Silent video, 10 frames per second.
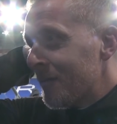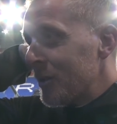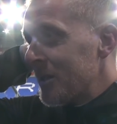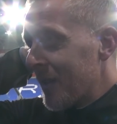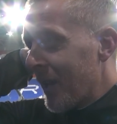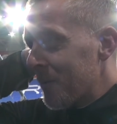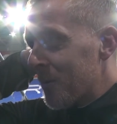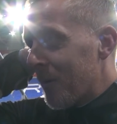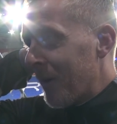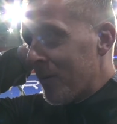recent games
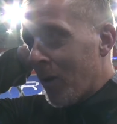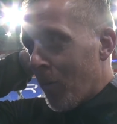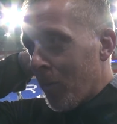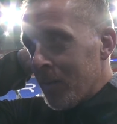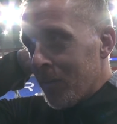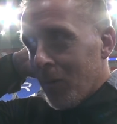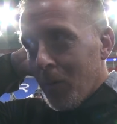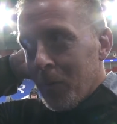where we haven't got what